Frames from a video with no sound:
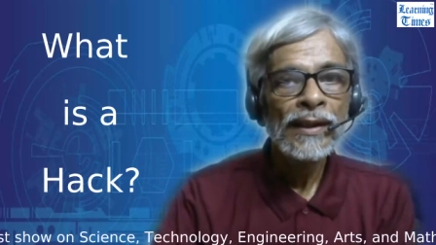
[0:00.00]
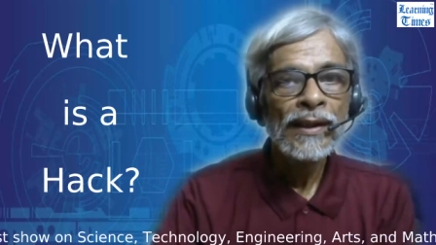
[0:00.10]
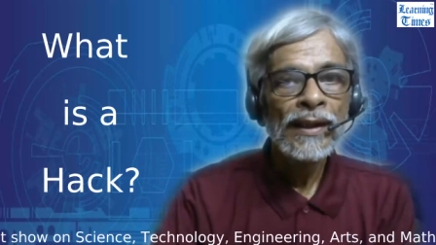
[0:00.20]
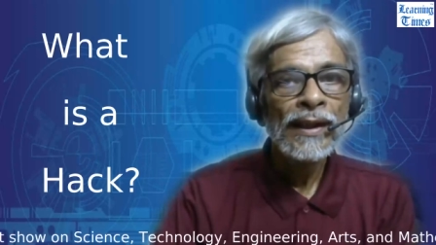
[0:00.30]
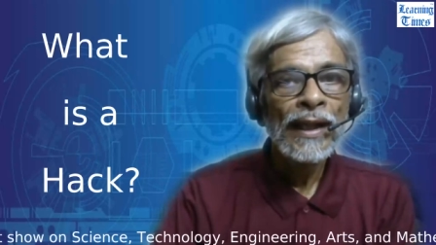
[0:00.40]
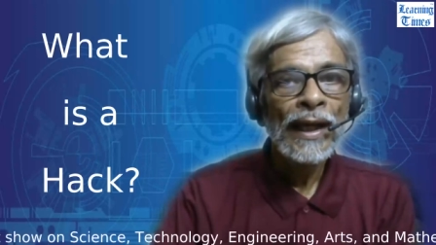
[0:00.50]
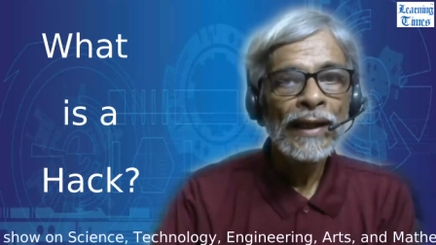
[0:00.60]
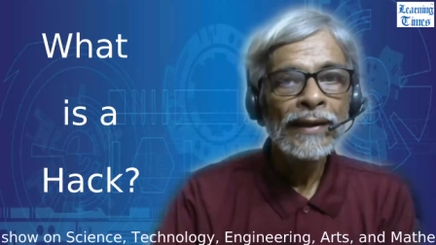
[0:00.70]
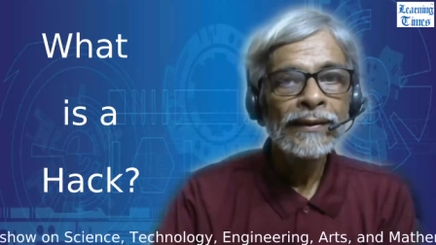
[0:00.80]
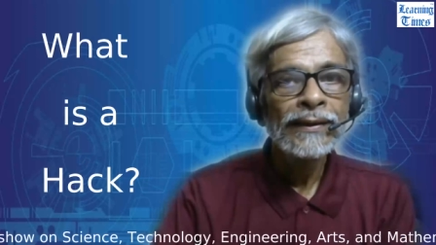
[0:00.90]

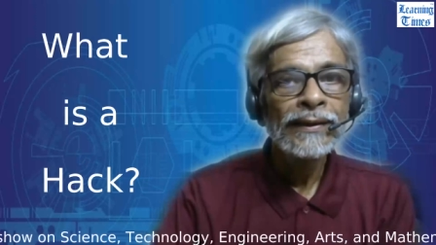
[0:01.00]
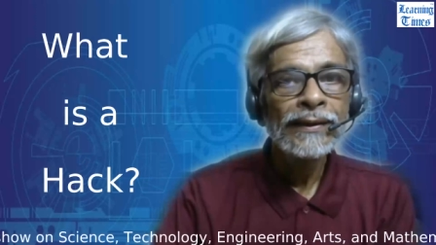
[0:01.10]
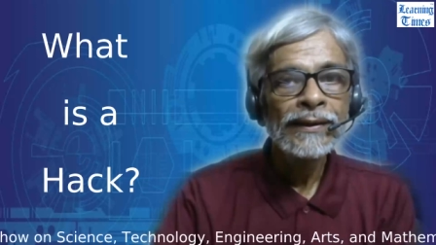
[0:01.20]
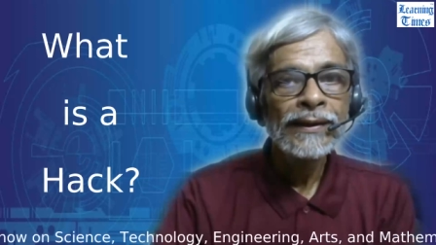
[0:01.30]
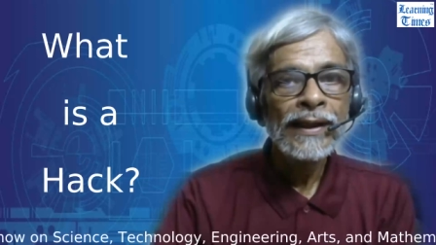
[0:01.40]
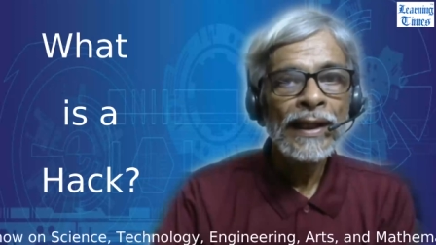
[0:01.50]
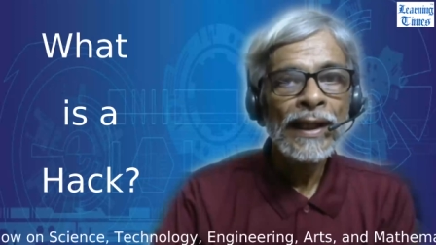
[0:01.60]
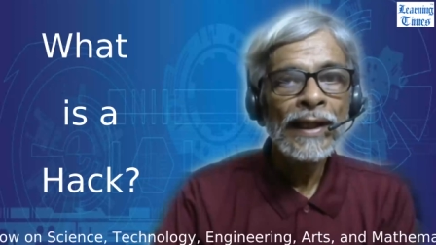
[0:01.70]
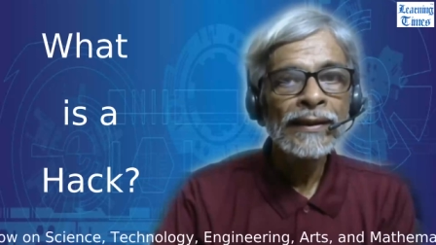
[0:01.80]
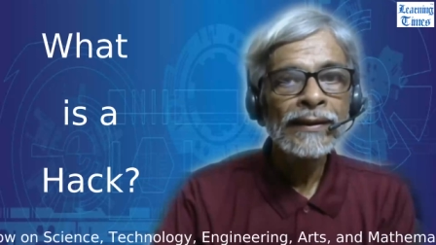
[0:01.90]
And
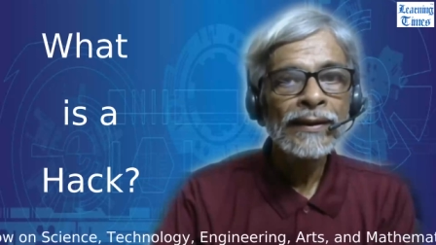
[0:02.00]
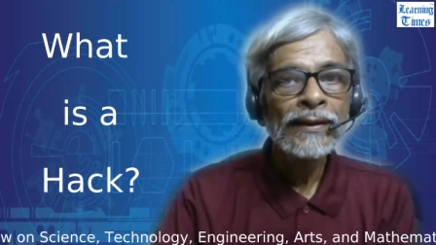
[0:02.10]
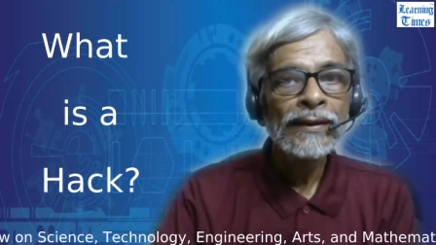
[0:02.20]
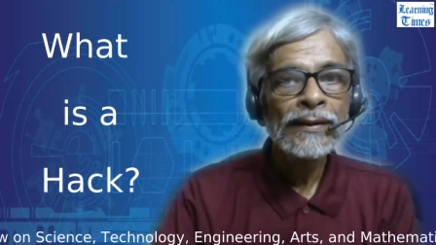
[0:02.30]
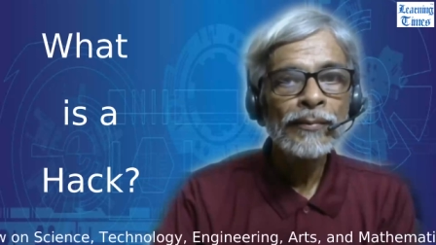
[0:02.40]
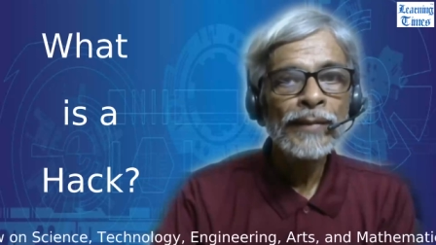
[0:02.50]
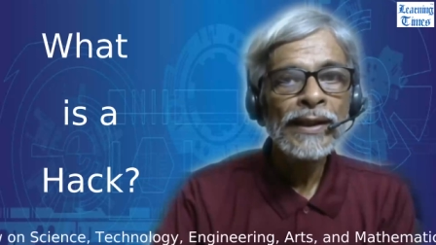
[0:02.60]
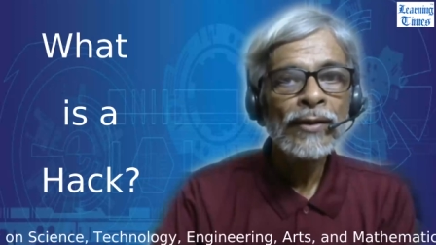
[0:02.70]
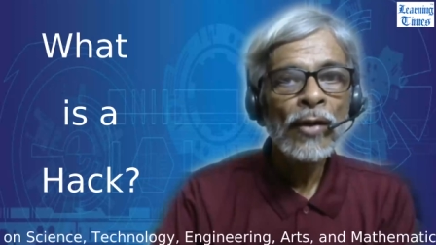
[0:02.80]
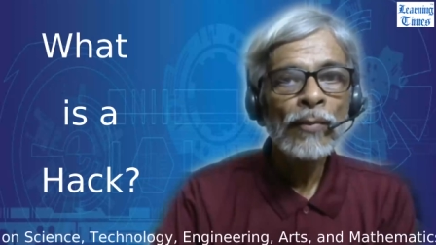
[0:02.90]
another
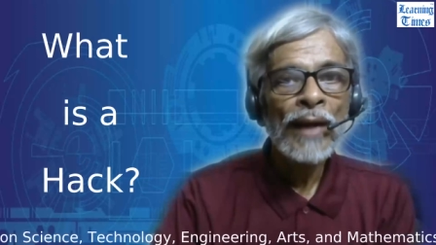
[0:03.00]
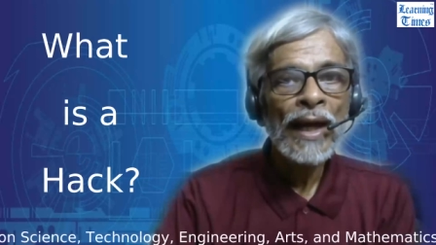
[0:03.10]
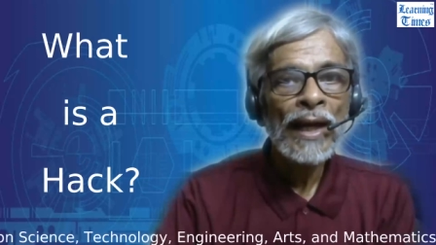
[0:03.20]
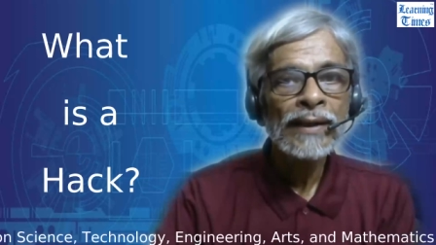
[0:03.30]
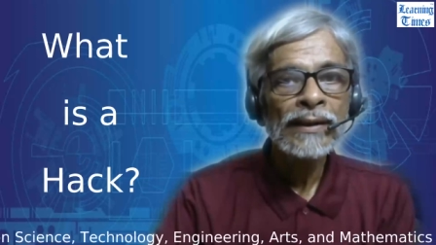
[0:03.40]
meaning of hack,